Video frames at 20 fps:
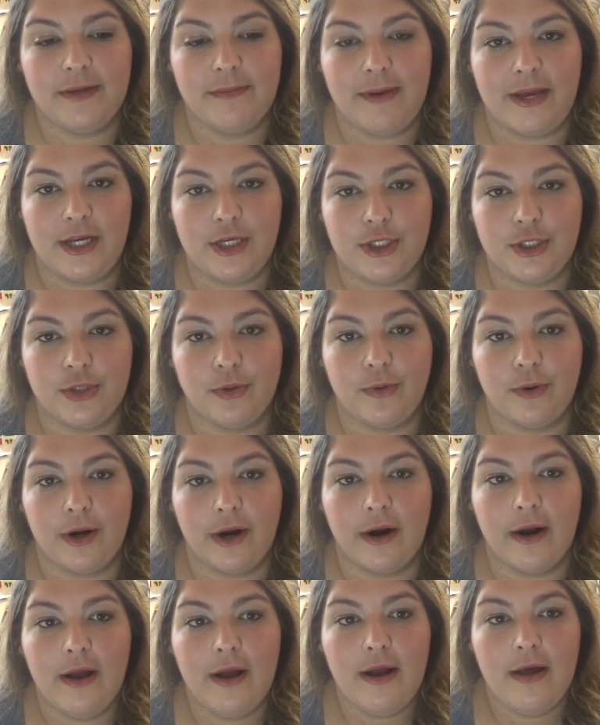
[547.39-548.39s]
to make
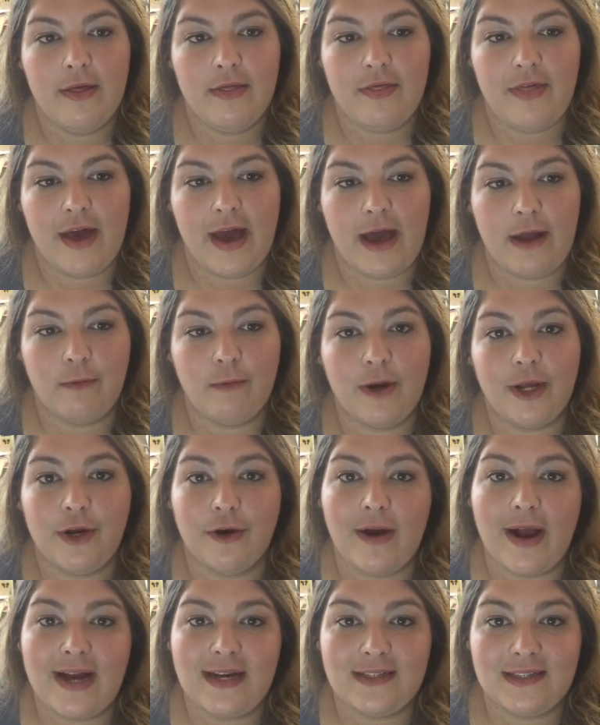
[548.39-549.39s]
sure that what
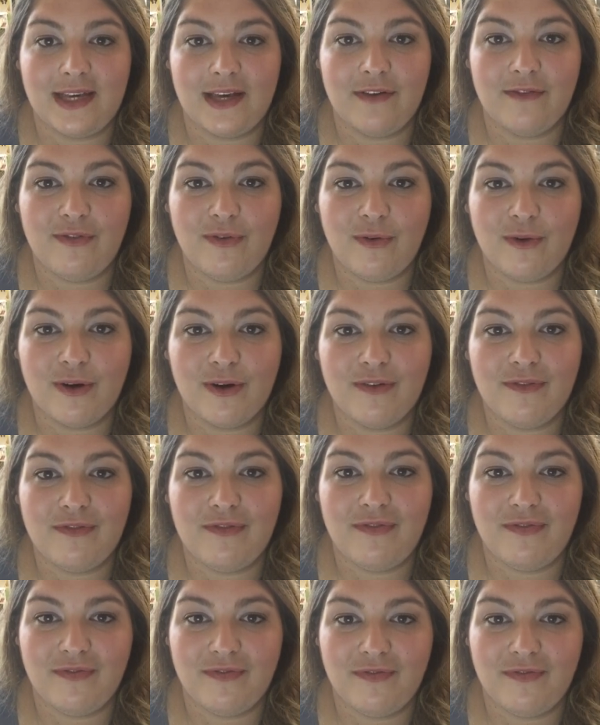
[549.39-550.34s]
you're asking for